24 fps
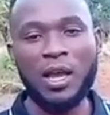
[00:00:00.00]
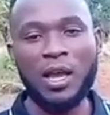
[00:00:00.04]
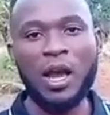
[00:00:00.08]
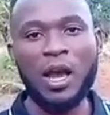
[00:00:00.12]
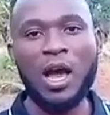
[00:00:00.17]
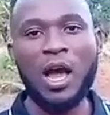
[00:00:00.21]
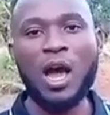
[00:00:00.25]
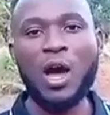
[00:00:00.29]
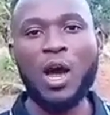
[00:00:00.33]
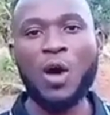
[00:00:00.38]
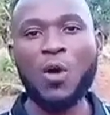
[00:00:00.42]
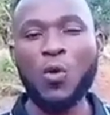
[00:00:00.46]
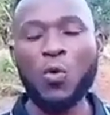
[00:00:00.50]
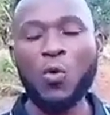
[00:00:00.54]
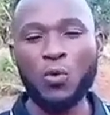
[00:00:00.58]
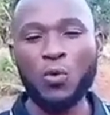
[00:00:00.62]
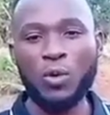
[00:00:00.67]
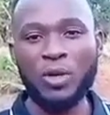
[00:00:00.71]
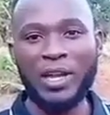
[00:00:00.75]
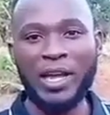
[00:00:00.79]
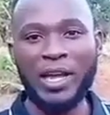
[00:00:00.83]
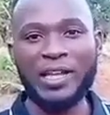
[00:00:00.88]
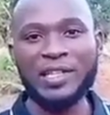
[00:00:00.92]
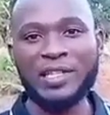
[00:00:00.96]
how
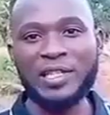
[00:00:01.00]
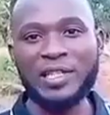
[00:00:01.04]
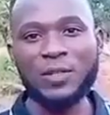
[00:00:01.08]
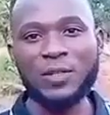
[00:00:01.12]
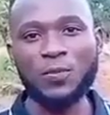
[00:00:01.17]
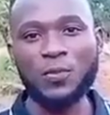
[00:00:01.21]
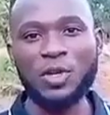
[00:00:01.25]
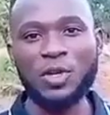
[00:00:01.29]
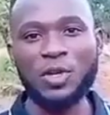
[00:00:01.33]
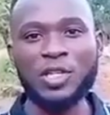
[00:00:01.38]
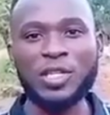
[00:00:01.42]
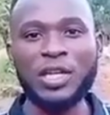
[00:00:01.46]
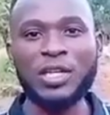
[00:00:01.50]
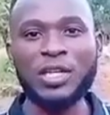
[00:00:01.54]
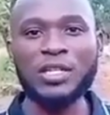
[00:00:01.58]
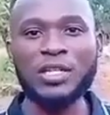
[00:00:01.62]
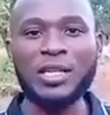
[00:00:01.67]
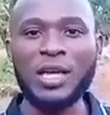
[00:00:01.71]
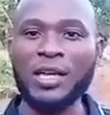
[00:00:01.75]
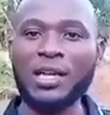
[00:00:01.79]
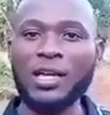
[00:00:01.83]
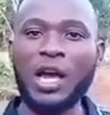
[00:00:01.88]
does it present, and